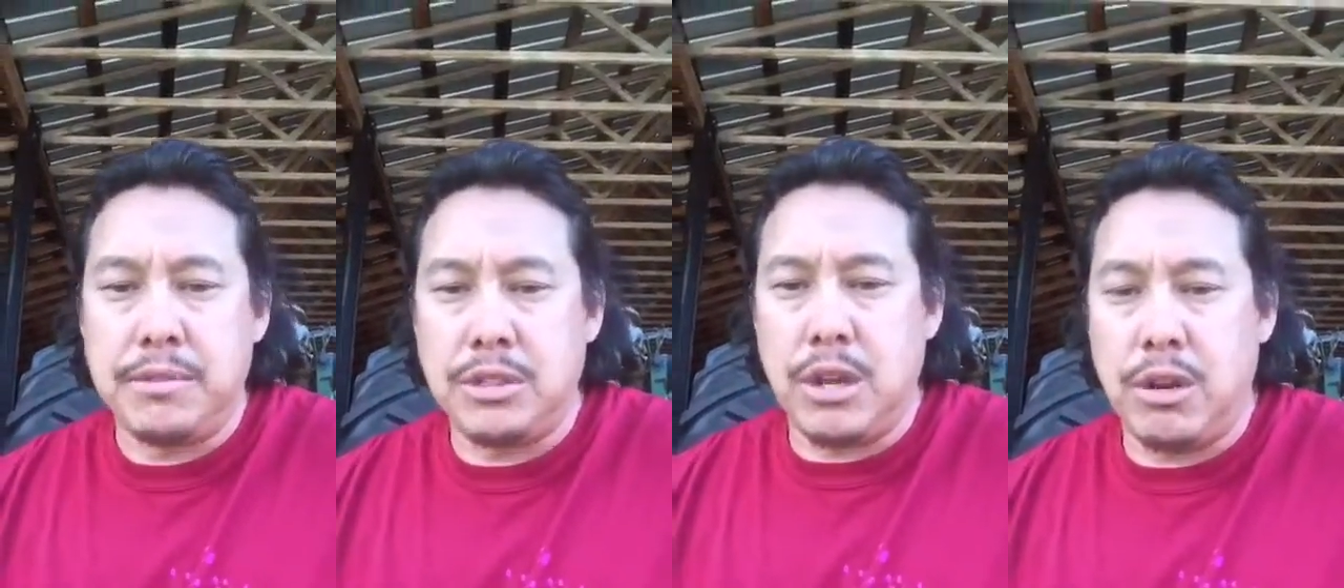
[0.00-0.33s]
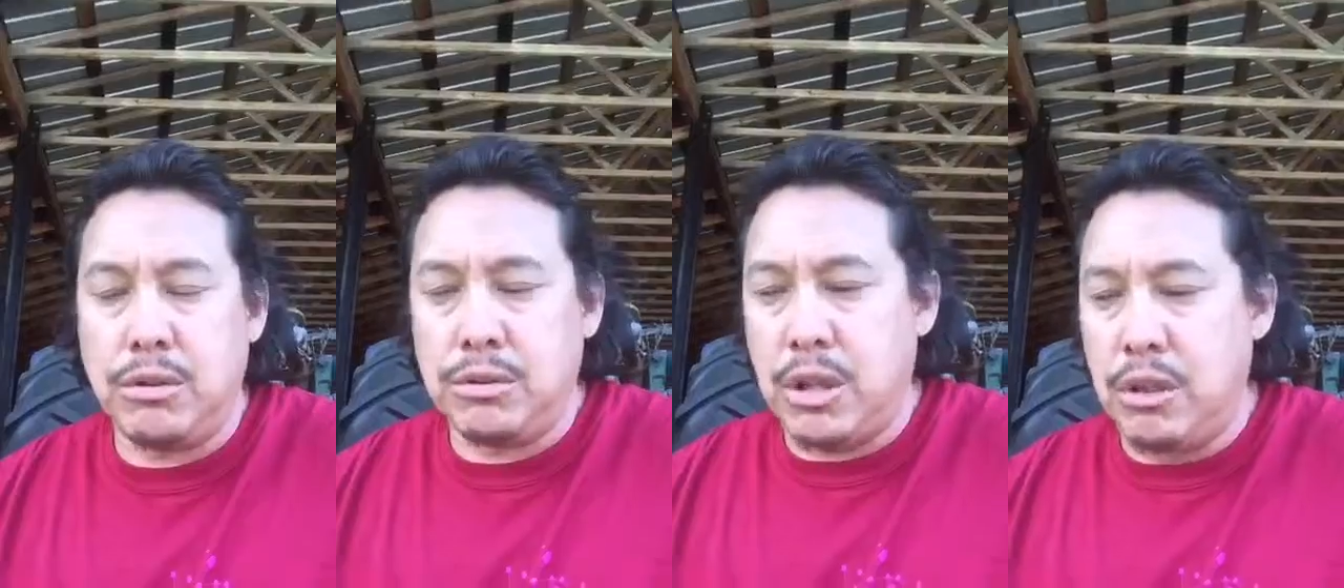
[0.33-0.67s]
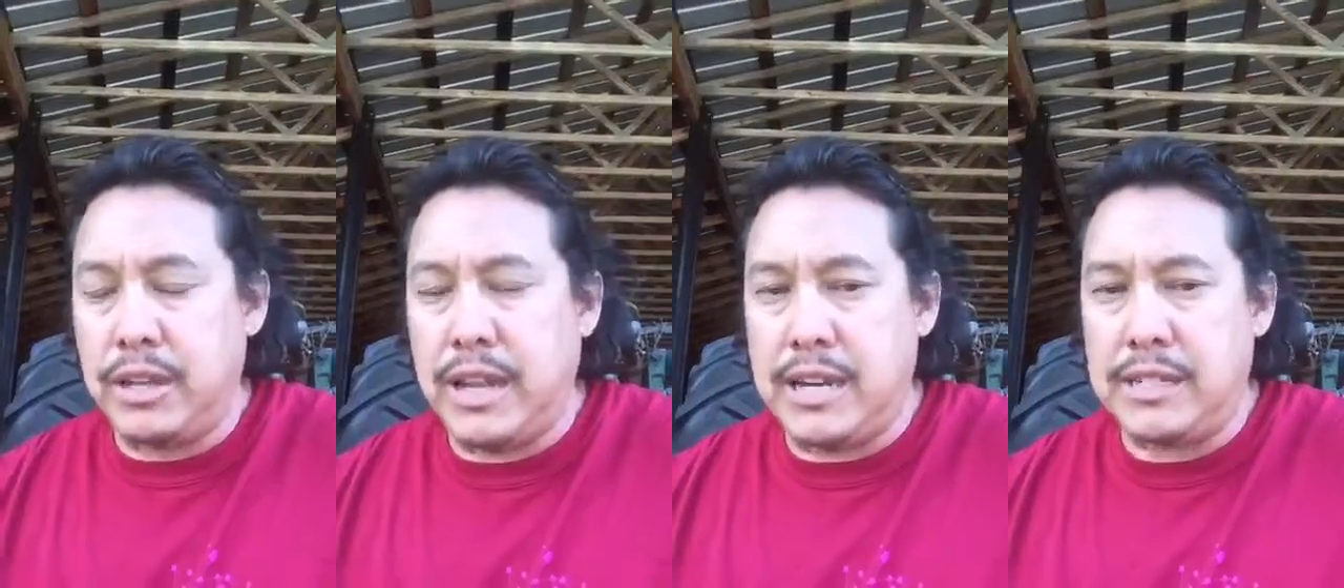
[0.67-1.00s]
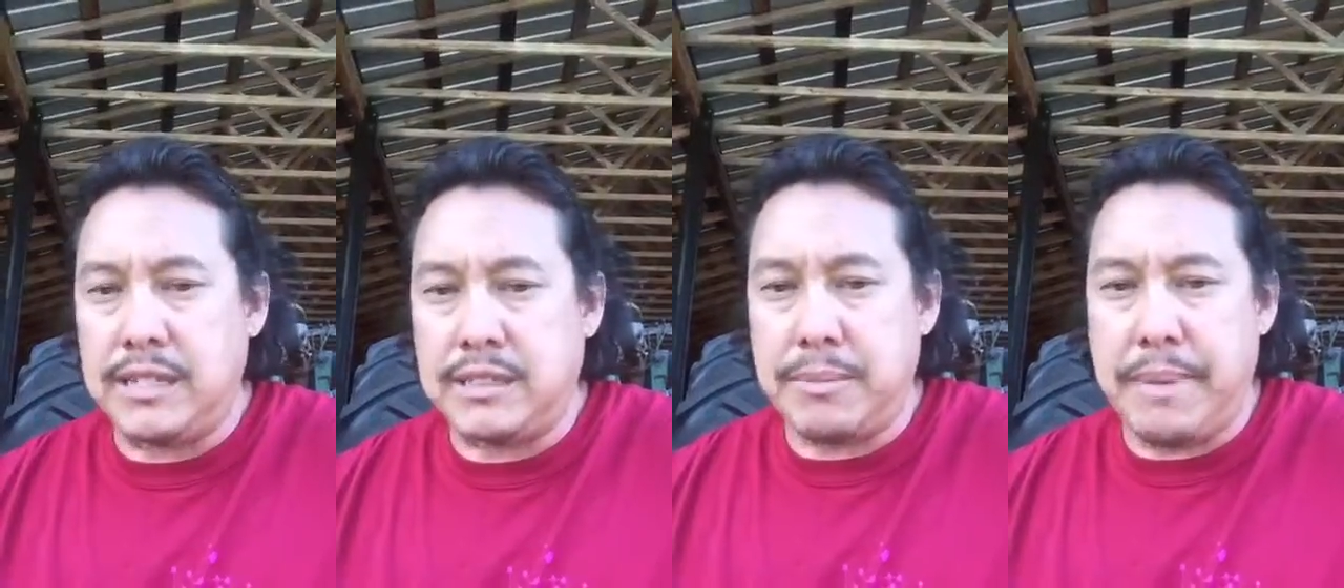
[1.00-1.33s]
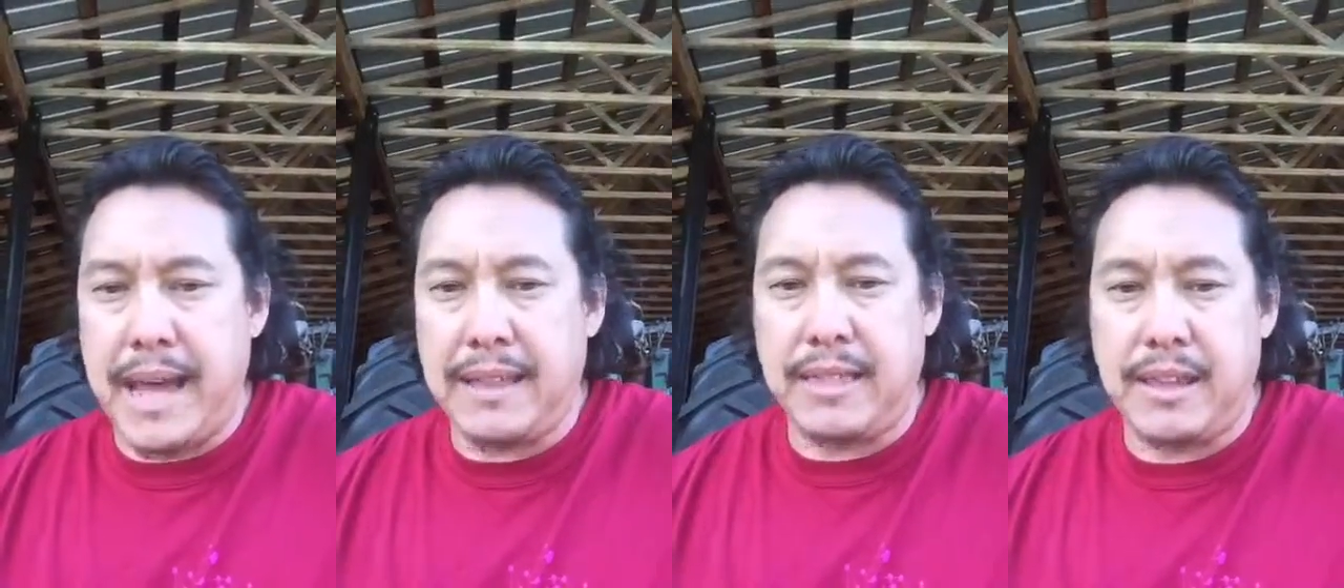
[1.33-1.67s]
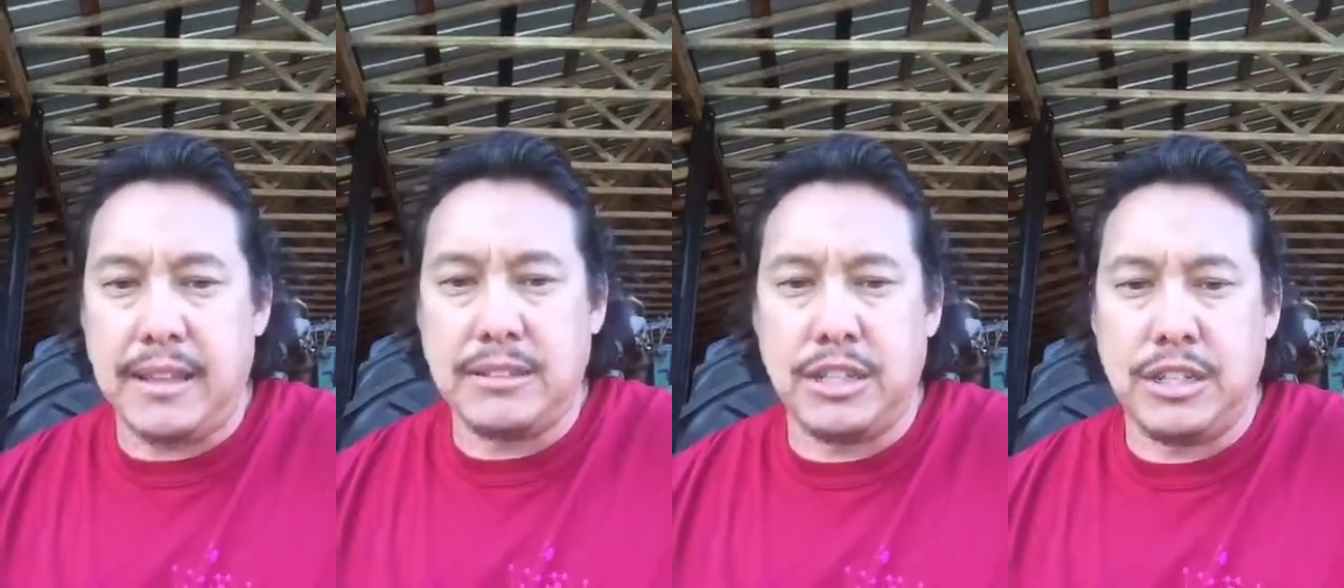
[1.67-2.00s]
So don't look at it as a bad
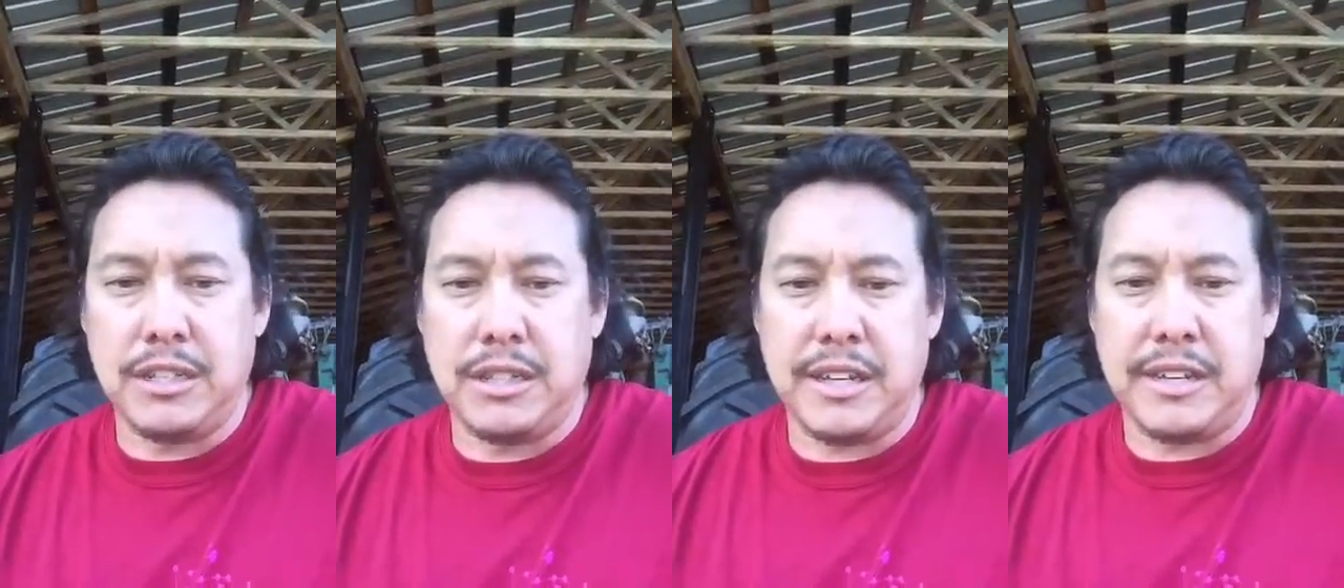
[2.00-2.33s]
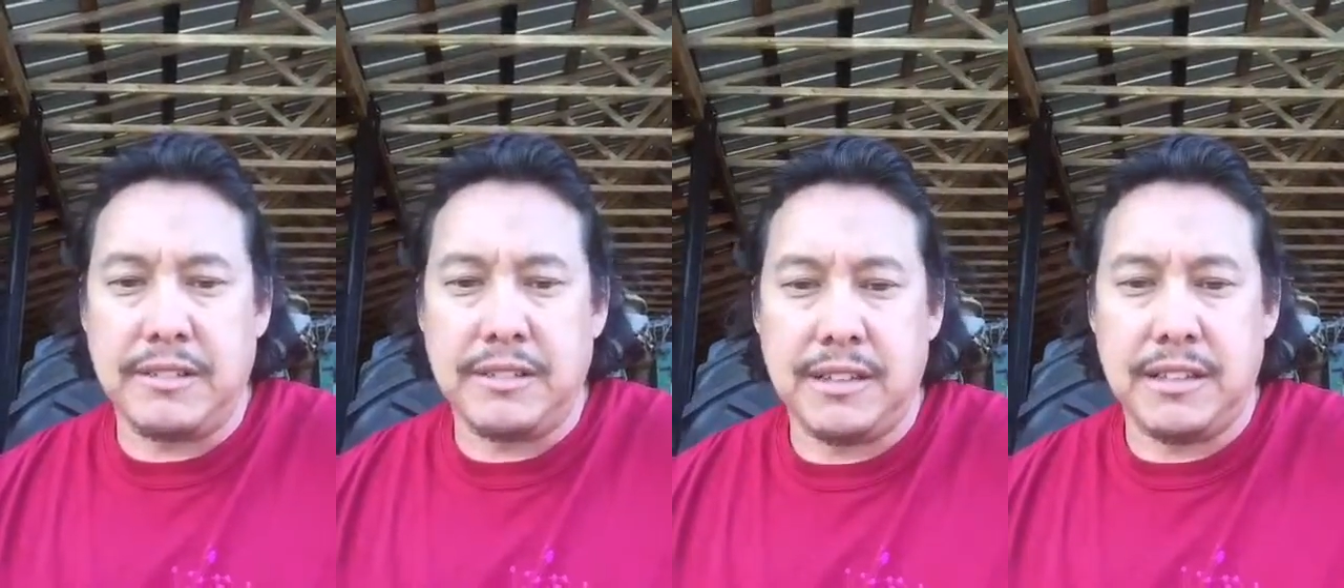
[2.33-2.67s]
thing. It's a good thing.